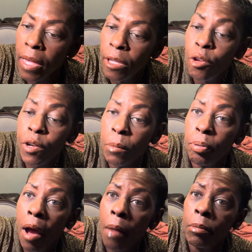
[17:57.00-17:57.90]
You could
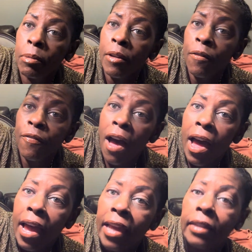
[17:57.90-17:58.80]
probably
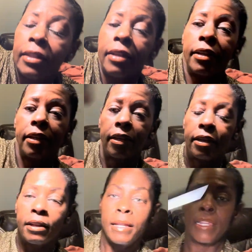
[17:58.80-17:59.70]
find
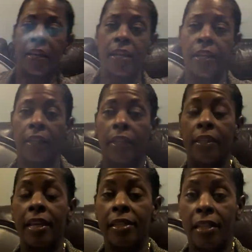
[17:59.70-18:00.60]

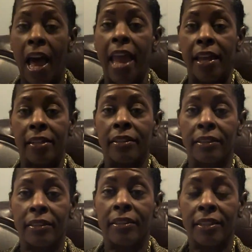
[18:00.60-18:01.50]
this light
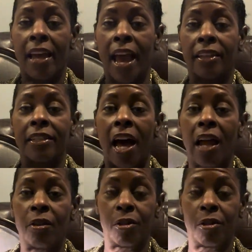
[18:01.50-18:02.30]
at the dollar